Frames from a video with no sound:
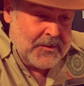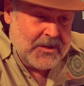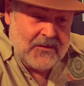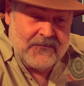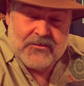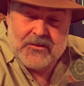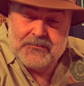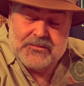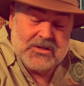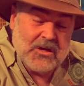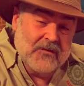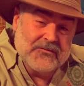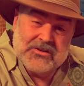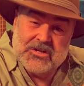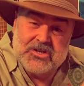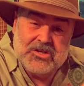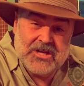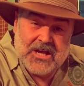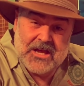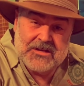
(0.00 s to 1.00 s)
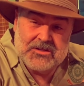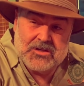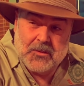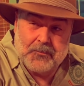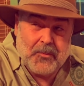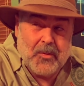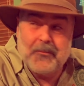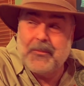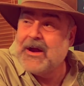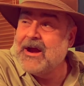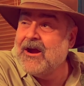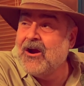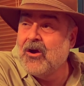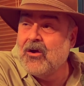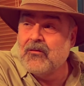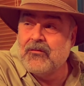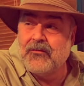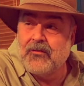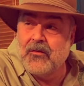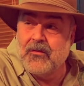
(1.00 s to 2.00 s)
give themselves a chance to
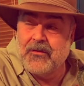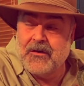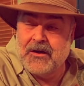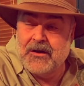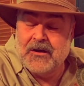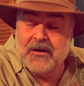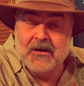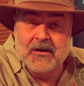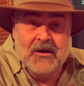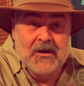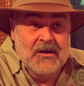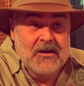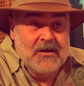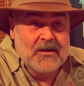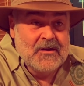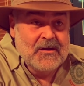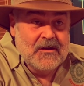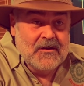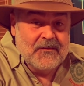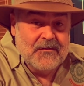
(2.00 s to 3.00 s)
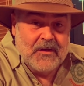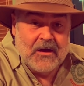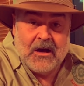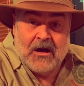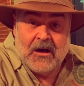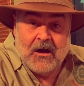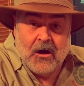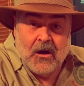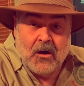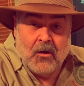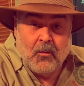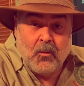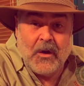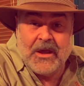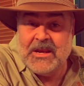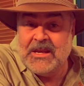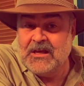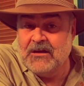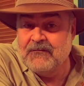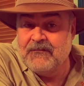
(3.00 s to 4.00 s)
prepare for the the uh,
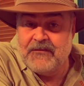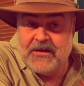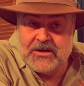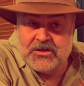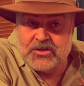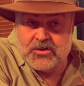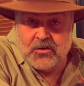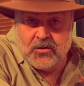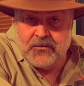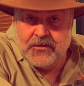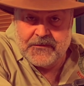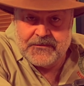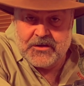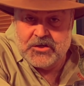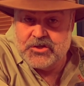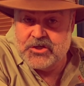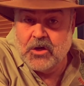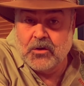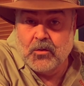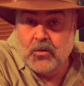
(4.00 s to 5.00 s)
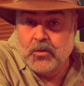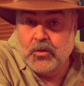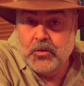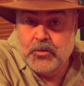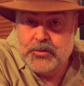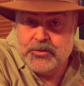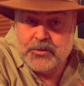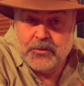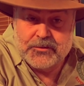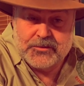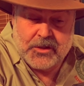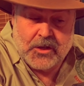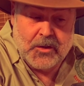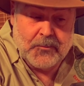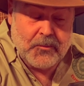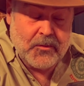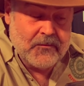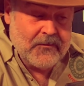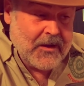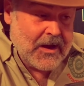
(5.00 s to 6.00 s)
waiting adventure that the Jungle Cruise was going
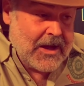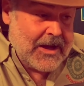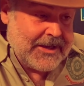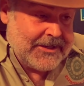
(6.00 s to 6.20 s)
to provide.